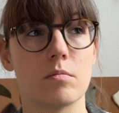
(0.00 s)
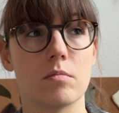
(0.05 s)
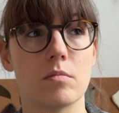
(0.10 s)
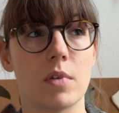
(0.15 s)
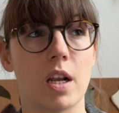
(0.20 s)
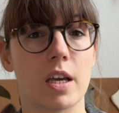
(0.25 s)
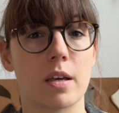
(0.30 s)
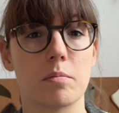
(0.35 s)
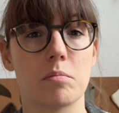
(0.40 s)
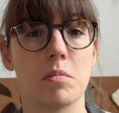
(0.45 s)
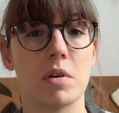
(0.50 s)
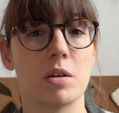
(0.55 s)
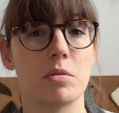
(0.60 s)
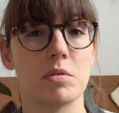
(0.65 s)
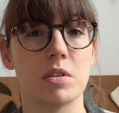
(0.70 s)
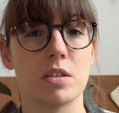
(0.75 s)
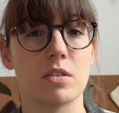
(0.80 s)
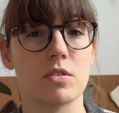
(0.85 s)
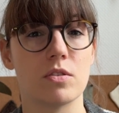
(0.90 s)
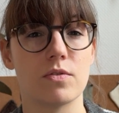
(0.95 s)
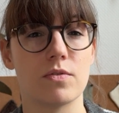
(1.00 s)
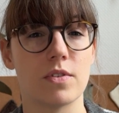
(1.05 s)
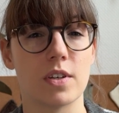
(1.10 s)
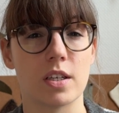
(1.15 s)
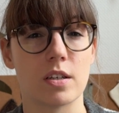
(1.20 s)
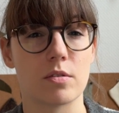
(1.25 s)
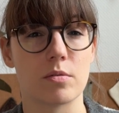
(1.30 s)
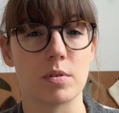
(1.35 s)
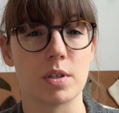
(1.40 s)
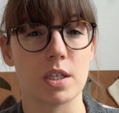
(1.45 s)
like Merino's
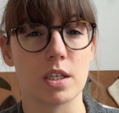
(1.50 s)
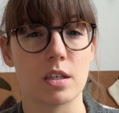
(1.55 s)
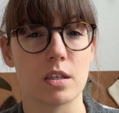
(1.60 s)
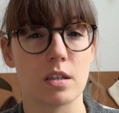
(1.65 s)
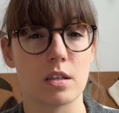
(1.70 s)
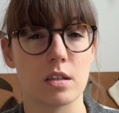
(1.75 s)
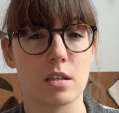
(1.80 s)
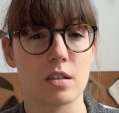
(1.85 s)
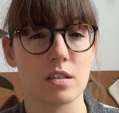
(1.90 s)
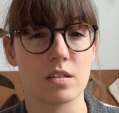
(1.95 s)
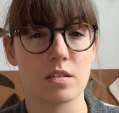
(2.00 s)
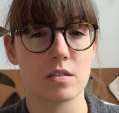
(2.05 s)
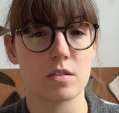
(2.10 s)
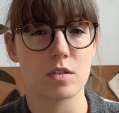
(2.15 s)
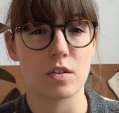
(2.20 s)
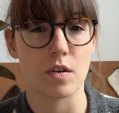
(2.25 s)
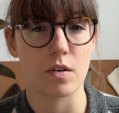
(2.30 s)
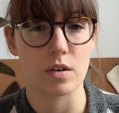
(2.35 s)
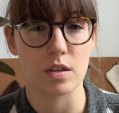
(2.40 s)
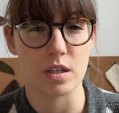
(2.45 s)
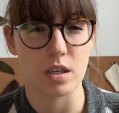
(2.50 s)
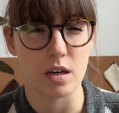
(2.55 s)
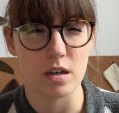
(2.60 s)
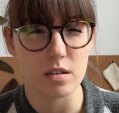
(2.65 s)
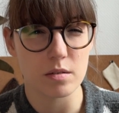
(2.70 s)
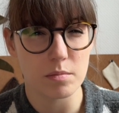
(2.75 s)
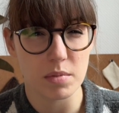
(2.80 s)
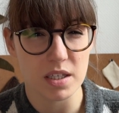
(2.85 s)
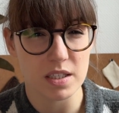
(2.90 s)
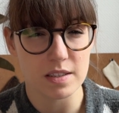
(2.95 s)
fingering sock
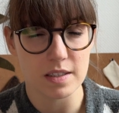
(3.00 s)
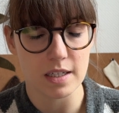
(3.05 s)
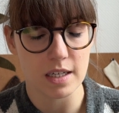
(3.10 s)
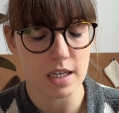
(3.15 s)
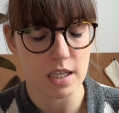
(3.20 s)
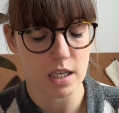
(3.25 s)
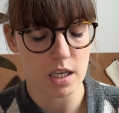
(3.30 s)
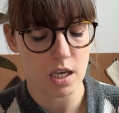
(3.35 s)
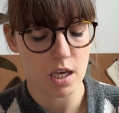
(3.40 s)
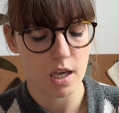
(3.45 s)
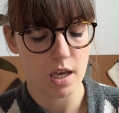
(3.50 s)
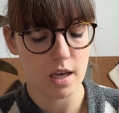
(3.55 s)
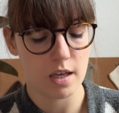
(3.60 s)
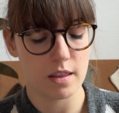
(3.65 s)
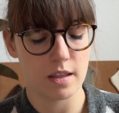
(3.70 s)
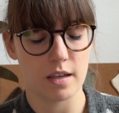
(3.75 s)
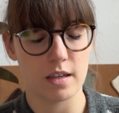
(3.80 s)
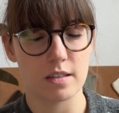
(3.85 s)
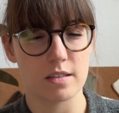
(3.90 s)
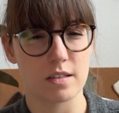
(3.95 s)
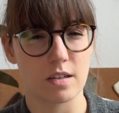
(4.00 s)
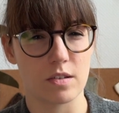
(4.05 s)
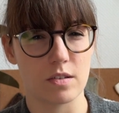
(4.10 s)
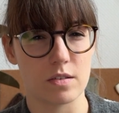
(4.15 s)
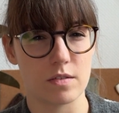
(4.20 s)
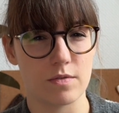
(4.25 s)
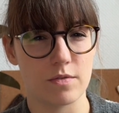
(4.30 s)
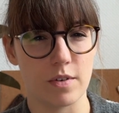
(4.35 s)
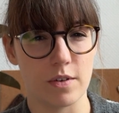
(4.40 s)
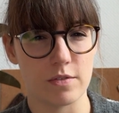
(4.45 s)
yarn, basically. I think it's got
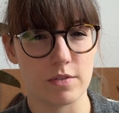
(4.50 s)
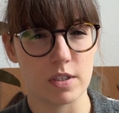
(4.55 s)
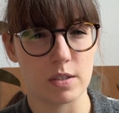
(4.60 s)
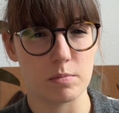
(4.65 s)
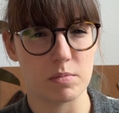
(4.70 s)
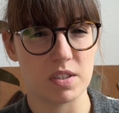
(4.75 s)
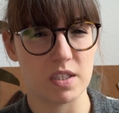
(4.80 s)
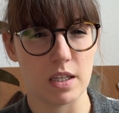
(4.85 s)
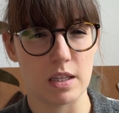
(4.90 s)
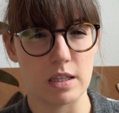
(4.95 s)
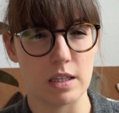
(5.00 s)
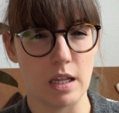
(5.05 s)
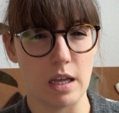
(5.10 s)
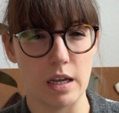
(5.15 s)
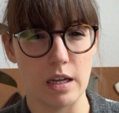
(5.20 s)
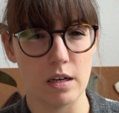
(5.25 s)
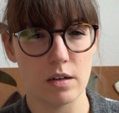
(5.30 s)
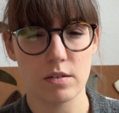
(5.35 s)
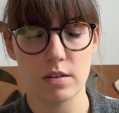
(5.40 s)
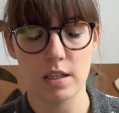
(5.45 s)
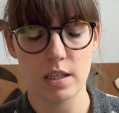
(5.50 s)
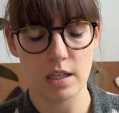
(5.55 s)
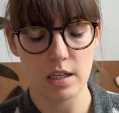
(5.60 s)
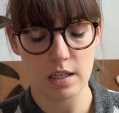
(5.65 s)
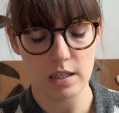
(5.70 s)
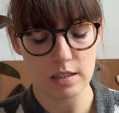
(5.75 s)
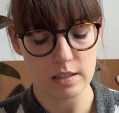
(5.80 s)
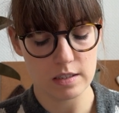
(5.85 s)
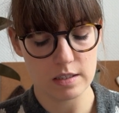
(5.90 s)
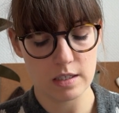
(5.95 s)
15% nylon in
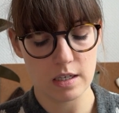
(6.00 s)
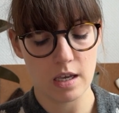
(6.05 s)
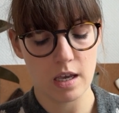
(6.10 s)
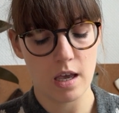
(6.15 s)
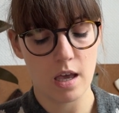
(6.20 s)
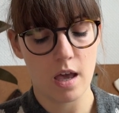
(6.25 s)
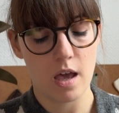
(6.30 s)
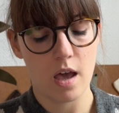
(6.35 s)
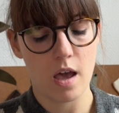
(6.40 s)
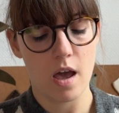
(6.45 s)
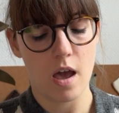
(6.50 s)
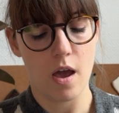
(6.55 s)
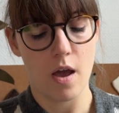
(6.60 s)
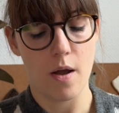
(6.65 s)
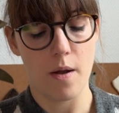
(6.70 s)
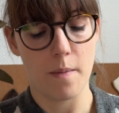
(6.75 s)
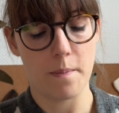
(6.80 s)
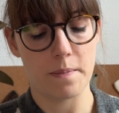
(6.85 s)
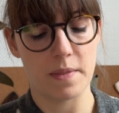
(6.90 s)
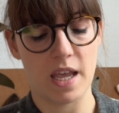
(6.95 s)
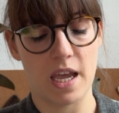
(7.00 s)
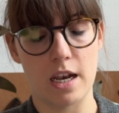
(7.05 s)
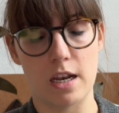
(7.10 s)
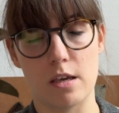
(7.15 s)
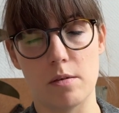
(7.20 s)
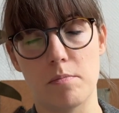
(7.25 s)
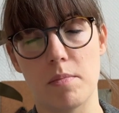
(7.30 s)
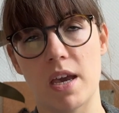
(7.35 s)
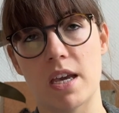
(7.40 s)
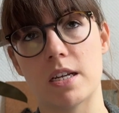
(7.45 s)
it. And
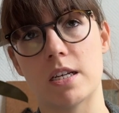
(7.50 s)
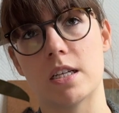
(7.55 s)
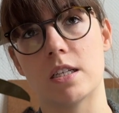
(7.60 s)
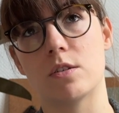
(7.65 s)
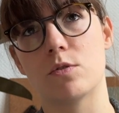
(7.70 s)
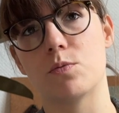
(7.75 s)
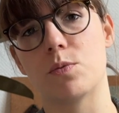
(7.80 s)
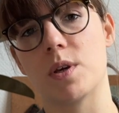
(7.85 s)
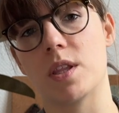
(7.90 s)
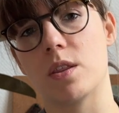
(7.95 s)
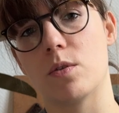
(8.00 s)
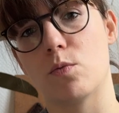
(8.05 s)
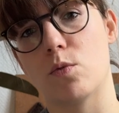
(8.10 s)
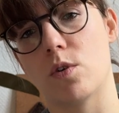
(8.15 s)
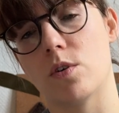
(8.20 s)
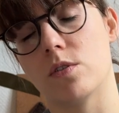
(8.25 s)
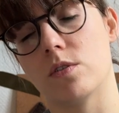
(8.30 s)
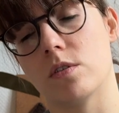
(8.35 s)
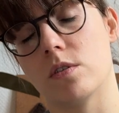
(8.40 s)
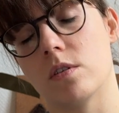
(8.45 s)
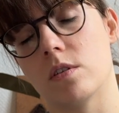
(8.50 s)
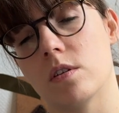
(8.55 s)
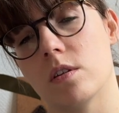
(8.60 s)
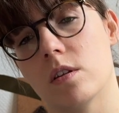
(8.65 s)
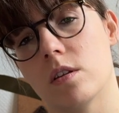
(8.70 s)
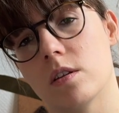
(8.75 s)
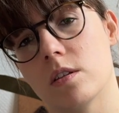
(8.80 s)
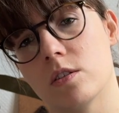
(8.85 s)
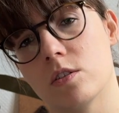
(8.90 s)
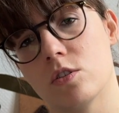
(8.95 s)
I paired it with 1
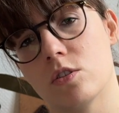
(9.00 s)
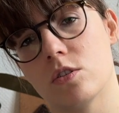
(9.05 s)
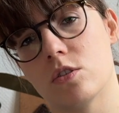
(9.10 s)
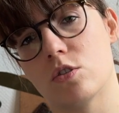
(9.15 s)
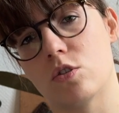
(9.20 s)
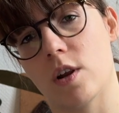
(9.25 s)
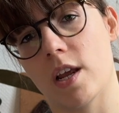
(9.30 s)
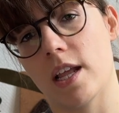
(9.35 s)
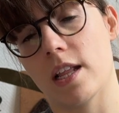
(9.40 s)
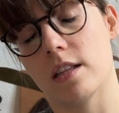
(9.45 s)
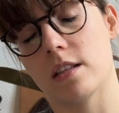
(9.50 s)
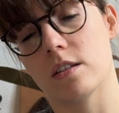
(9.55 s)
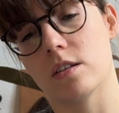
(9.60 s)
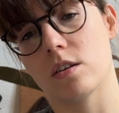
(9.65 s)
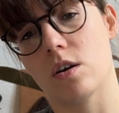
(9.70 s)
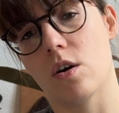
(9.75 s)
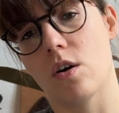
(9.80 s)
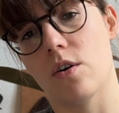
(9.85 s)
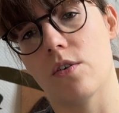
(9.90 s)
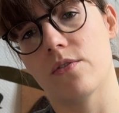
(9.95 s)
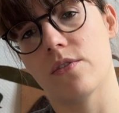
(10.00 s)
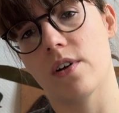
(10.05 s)
strand of